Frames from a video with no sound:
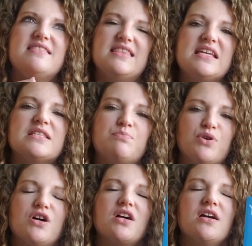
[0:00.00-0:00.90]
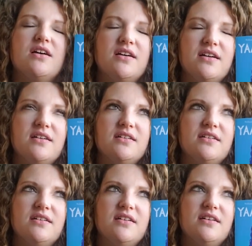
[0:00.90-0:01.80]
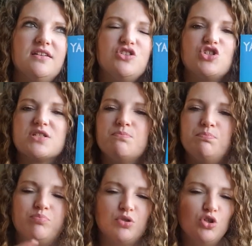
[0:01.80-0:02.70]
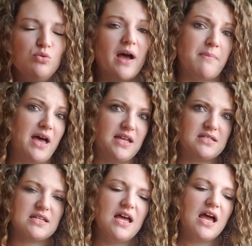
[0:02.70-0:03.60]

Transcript: This book just blew my mind.